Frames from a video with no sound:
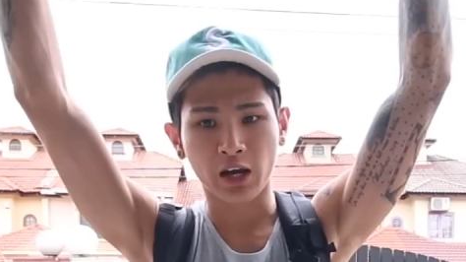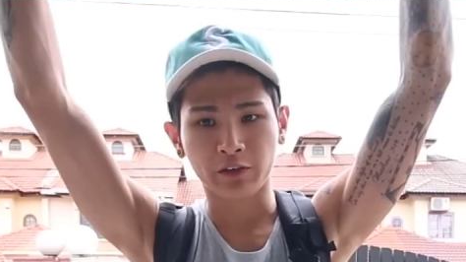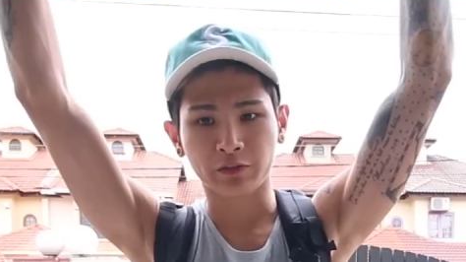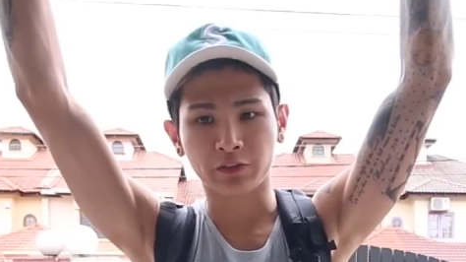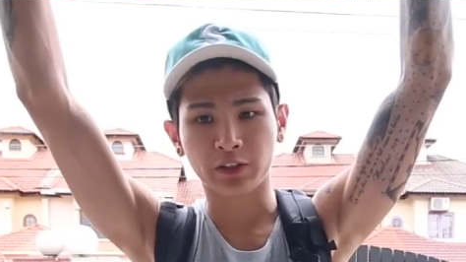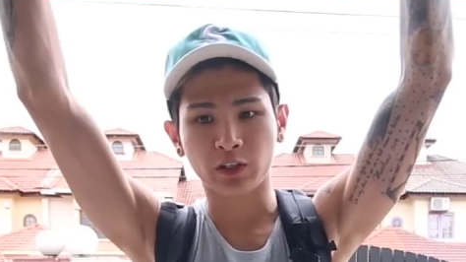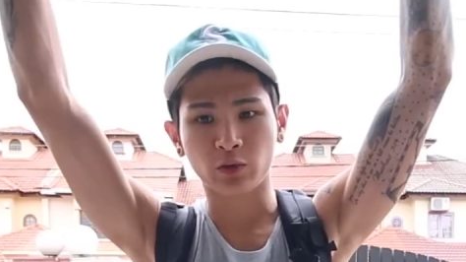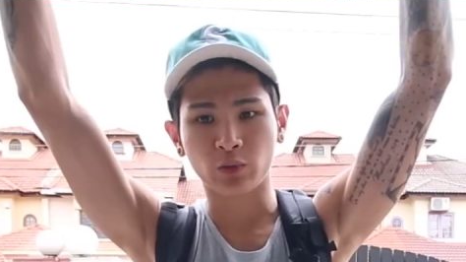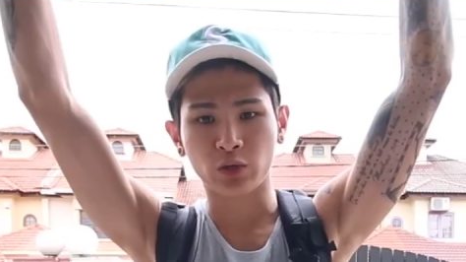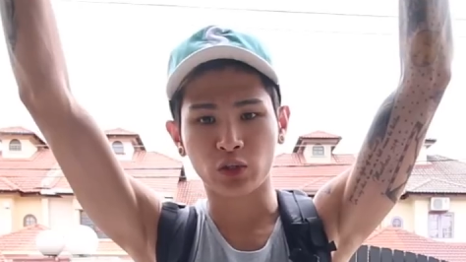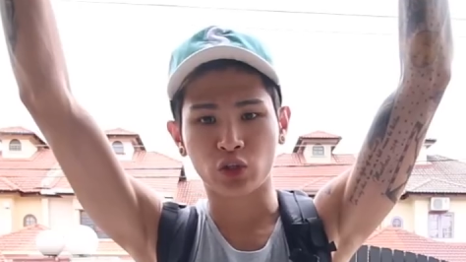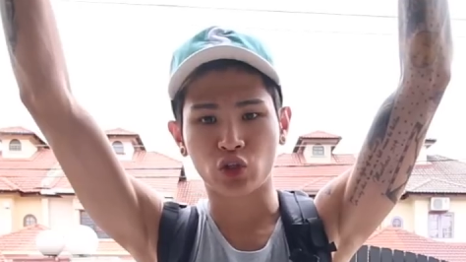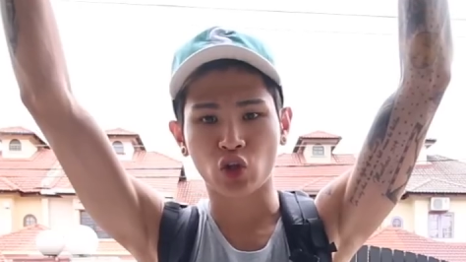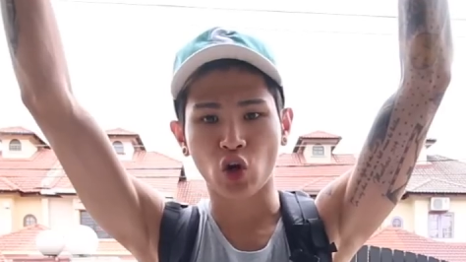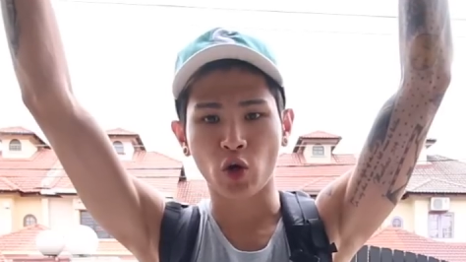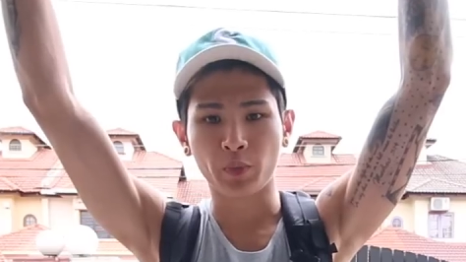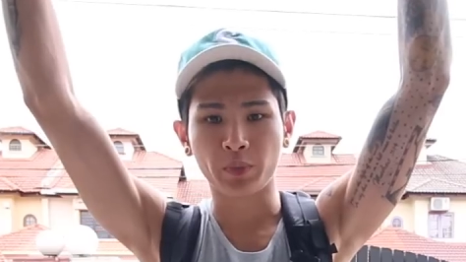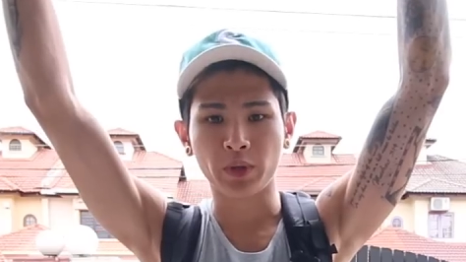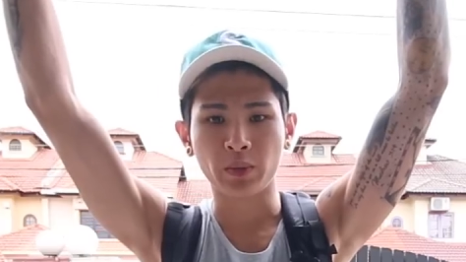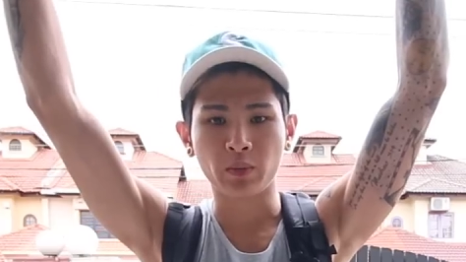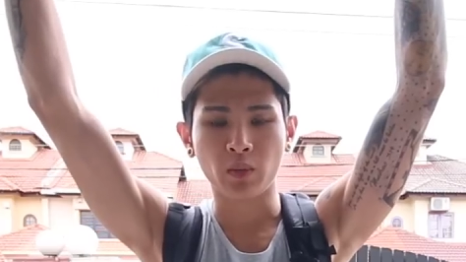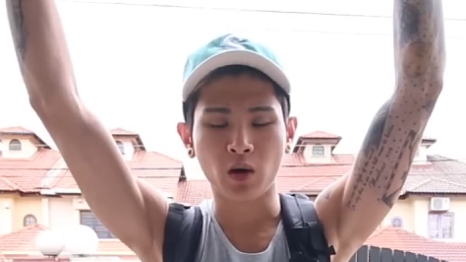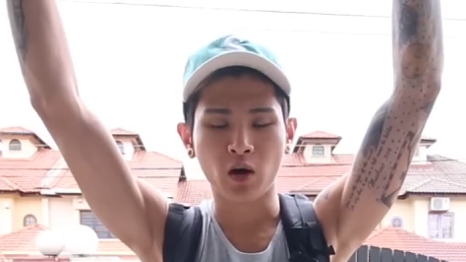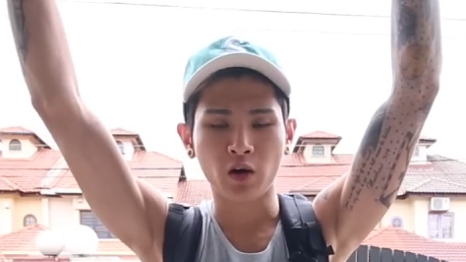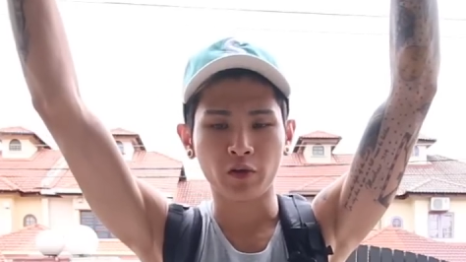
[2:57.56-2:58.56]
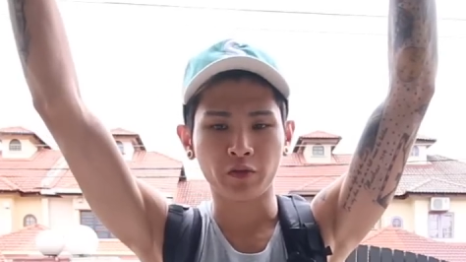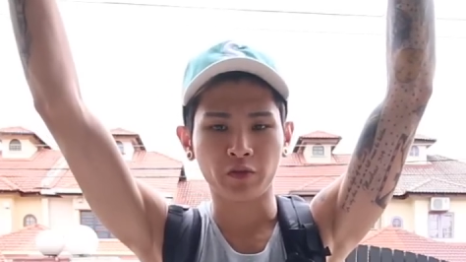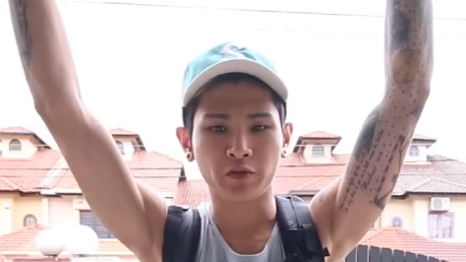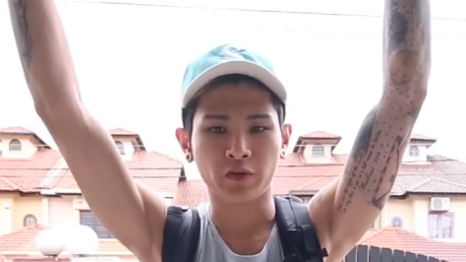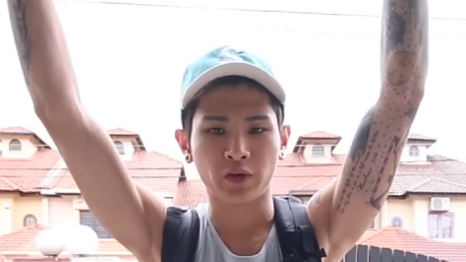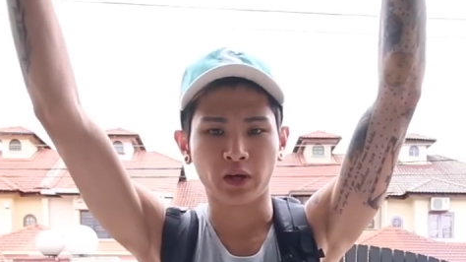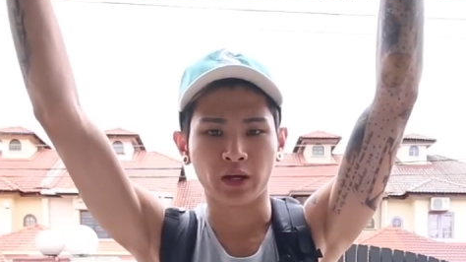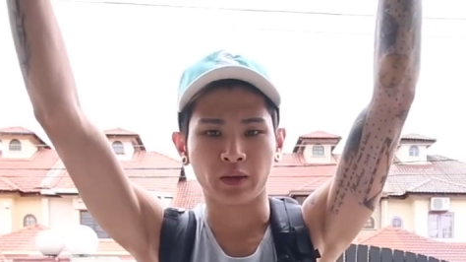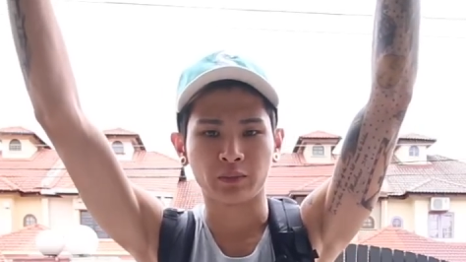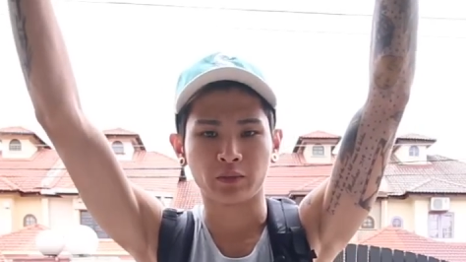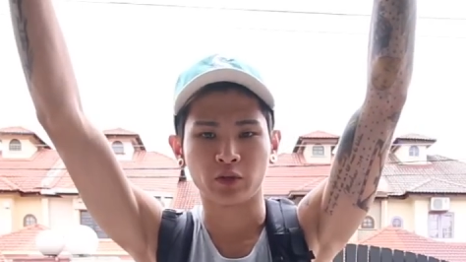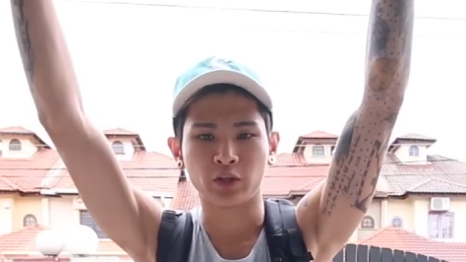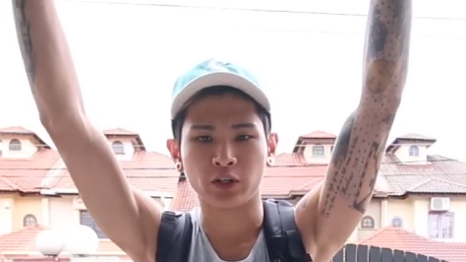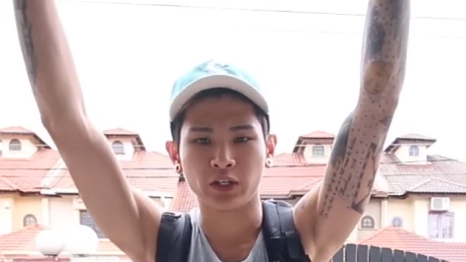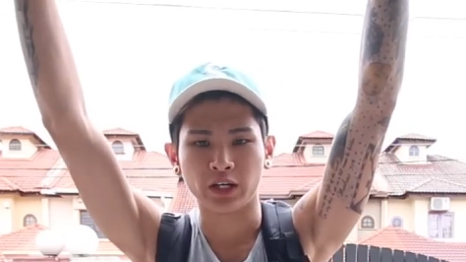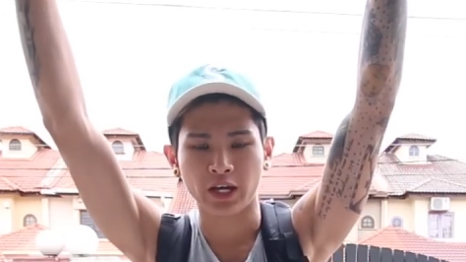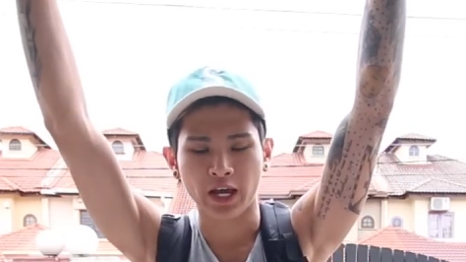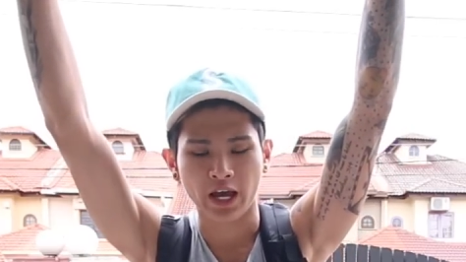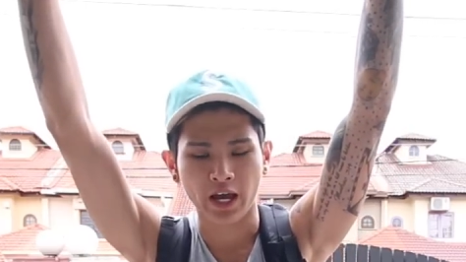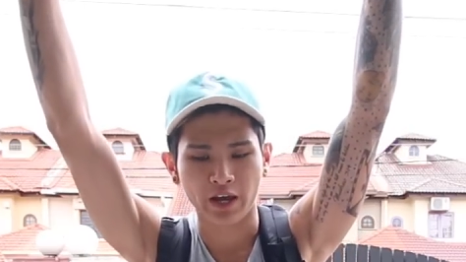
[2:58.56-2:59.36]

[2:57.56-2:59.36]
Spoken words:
After we drop him off, I'm gonna